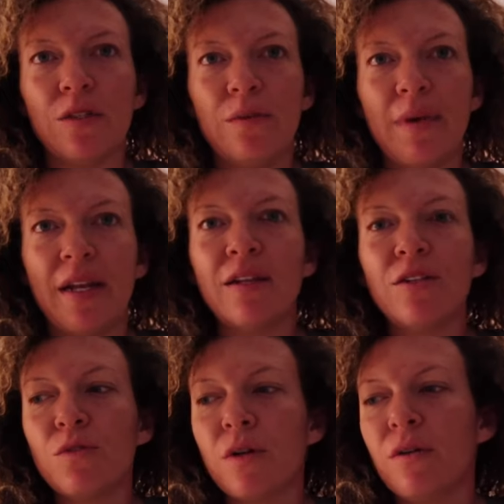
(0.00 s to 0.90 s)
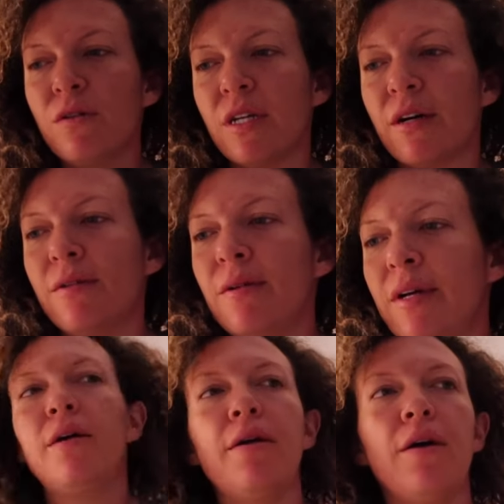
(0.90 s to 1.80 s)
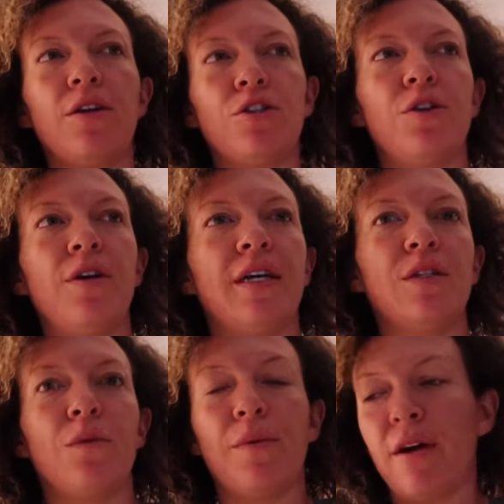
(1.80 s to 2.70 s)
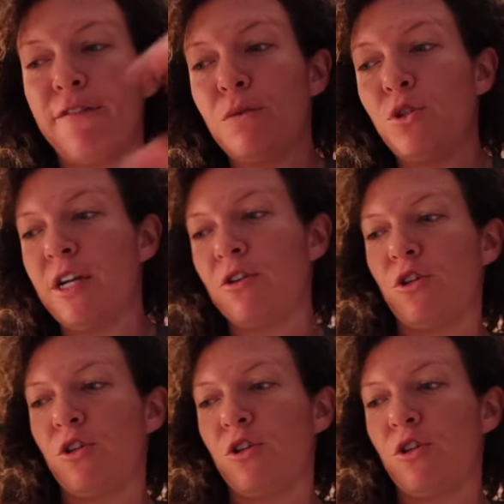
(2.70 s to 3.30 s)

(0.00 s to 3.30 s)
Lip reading: So we made it into our hotel. I'll show you guys what we got from Trader